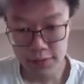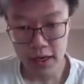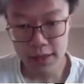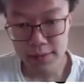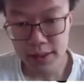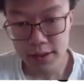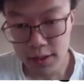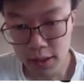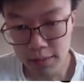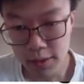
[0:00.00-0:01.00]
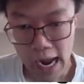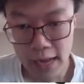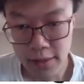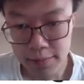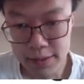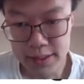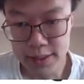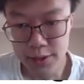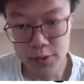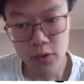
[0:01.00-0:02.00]
find me the number at the
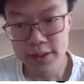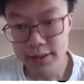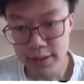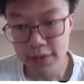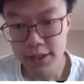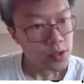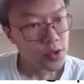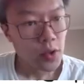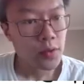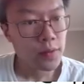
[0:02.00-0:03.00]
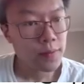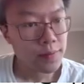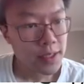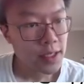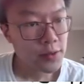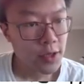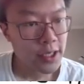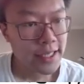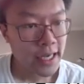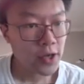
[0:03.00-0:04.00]
position 170. So because we
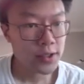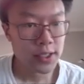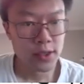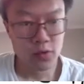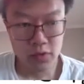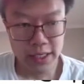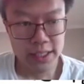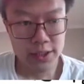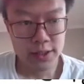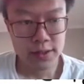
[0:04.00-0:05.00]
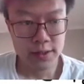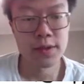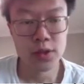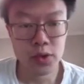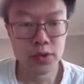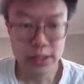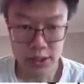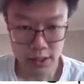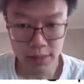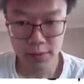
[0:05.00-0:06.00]
already calculate the ranges, the
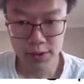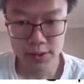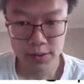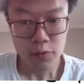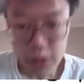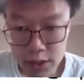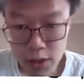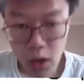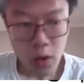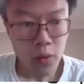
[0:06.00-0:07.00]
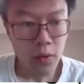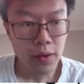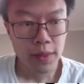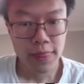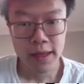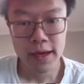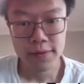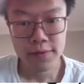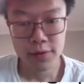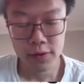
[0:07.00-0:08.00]
two-digit numbers, we know
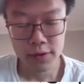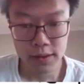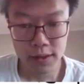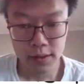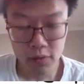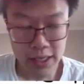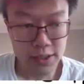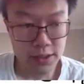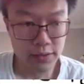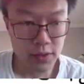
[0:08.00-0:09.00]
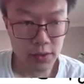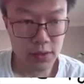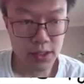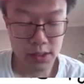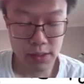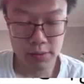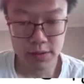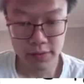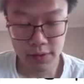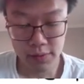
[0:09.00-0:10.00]
that for the ranges of the two-digit numbers
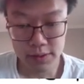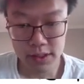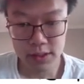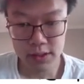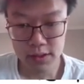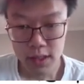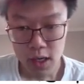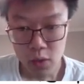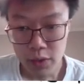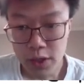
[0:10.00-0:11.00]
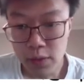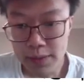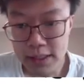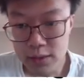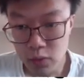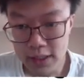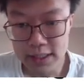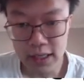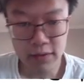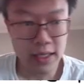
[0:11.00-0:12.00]
of their positions, we know because
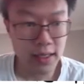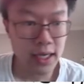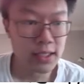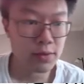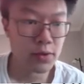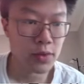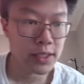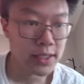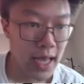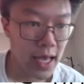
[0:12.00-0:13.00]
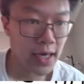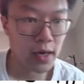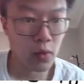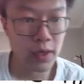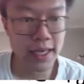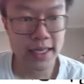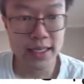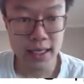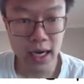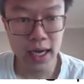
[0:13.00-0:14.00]
170 lies between 10 and
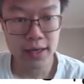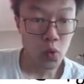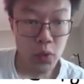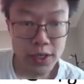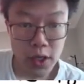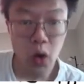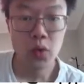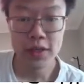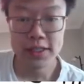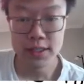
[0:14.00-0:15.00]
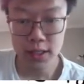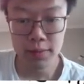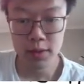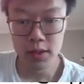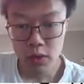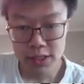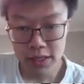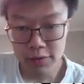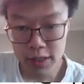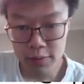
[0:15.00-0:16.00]
189, we know this number,
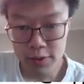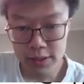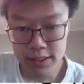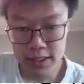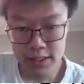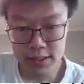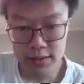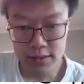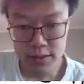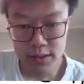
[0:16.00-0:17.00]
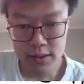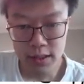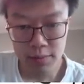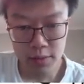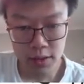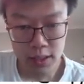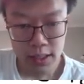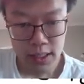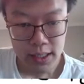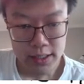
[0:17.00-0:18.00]
whichever number this number
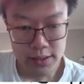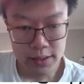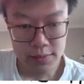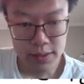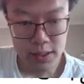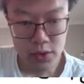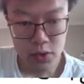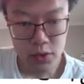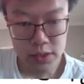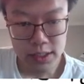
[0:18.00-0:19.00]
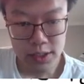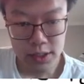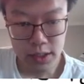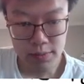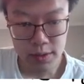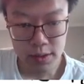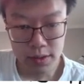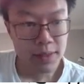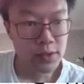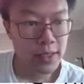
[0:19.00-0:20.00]
is going to be a two-digit number.
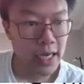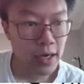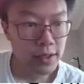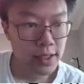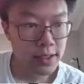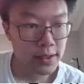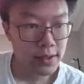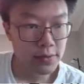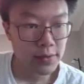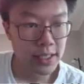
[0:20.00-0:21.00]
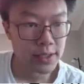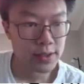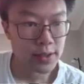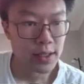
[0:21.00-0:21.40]
Because we calculated this range,